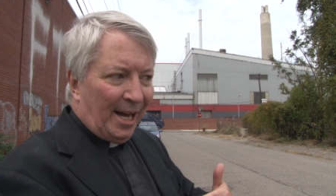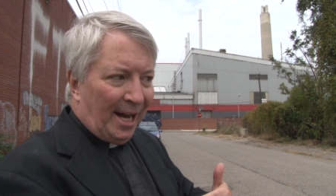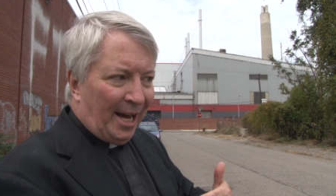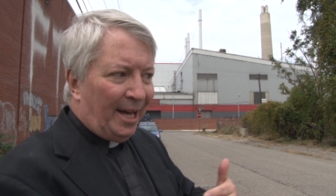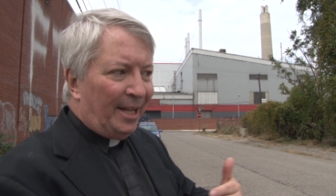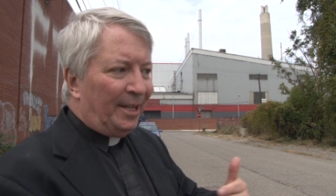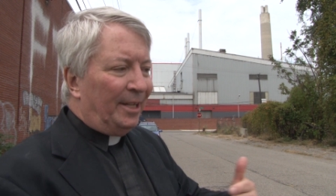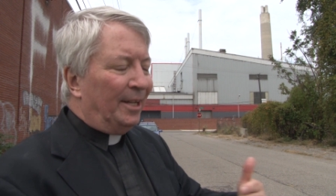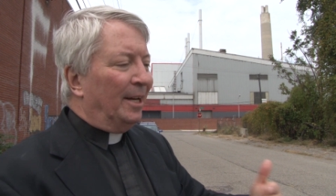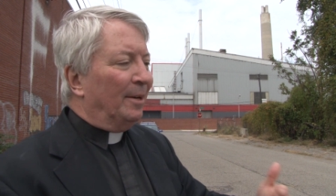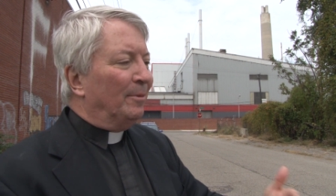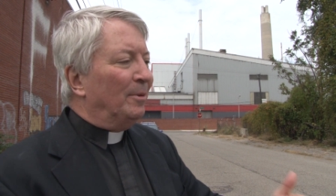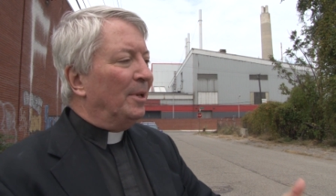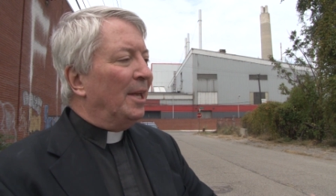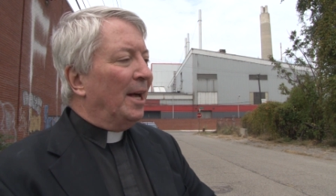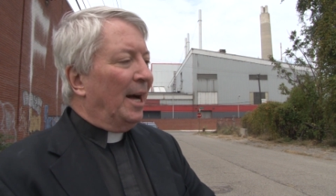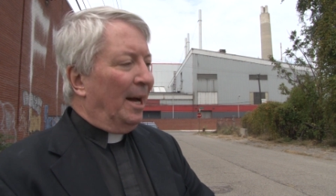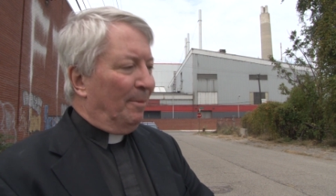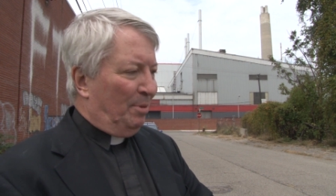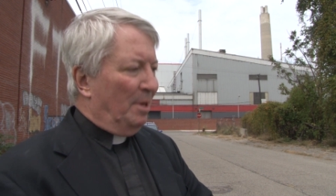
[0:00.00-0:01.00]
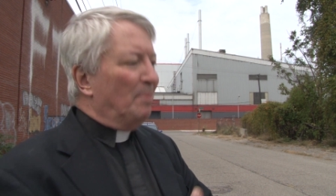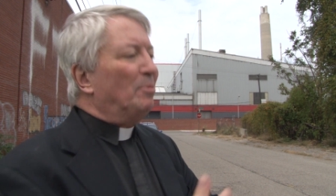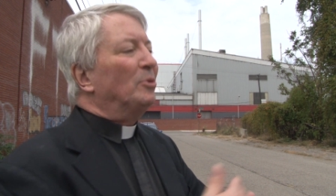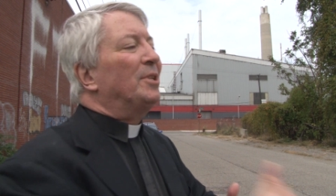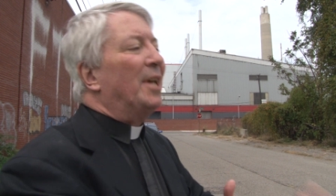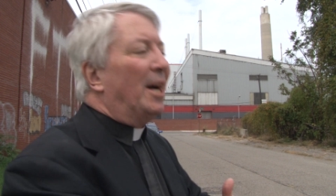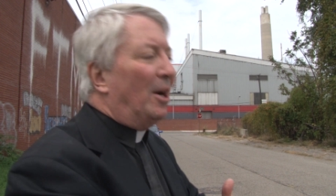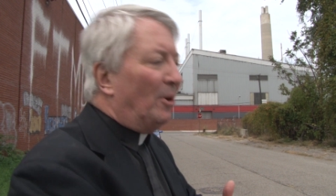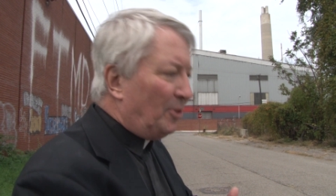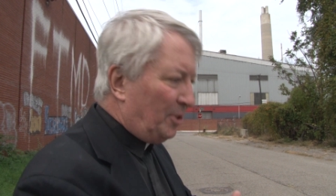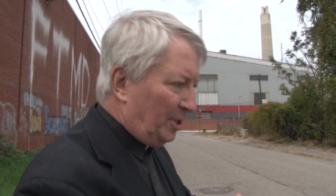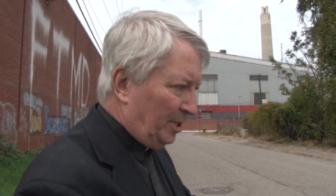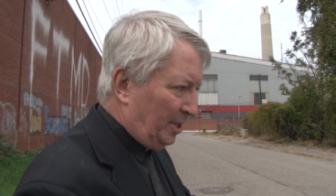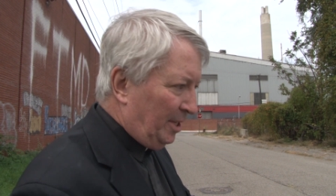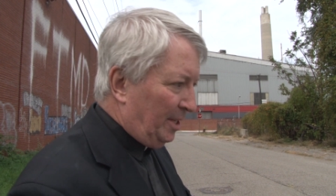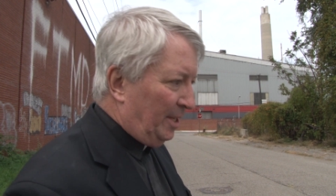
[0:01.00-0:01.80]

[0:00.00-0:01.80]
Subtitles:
on people's health